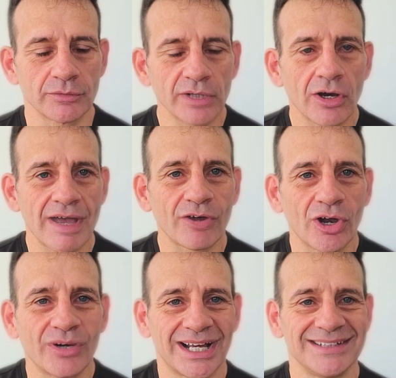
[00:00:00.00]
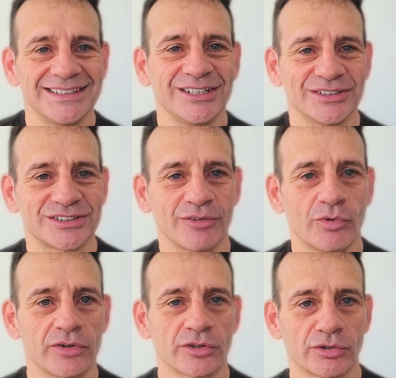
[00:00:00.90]
We all have our own ideas of
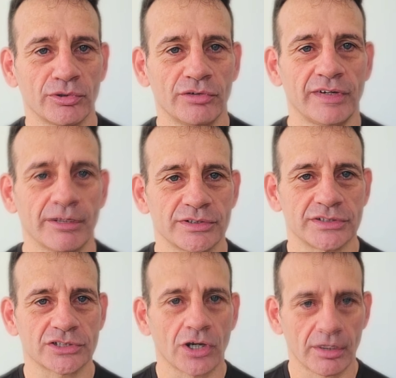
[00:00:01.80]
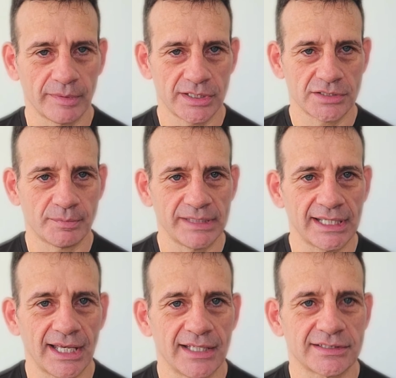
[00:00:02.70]
whether coronavirus is garbage,
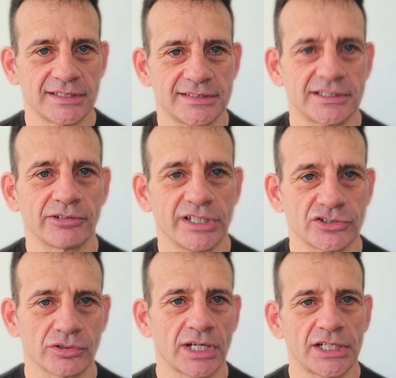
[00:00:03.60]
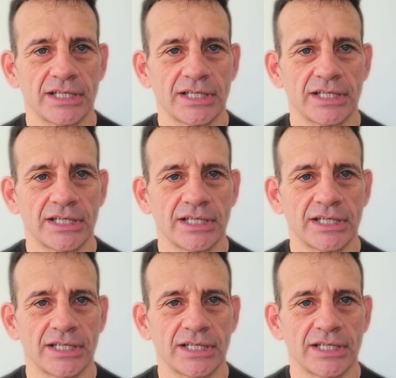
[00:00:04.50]
BS, it's serious or not.